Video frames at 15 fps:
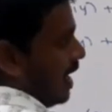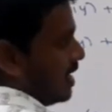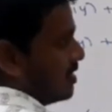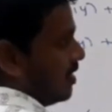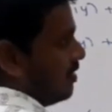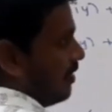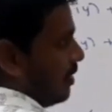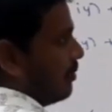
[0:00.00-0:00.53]

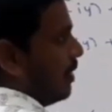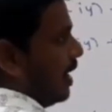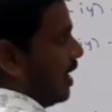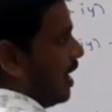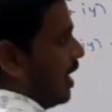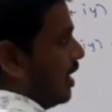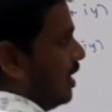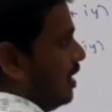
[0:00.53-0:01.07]
actually 1 by
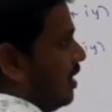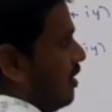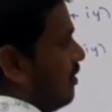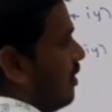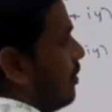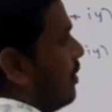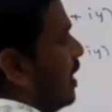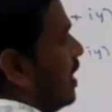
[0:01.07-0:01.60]
I.
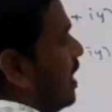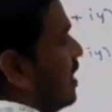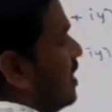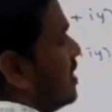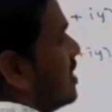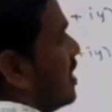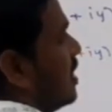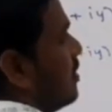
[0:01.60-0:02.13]
1 by I,
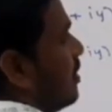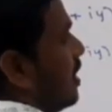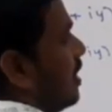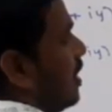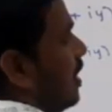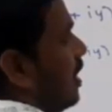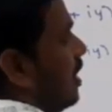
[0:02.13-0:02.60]
it is nothing but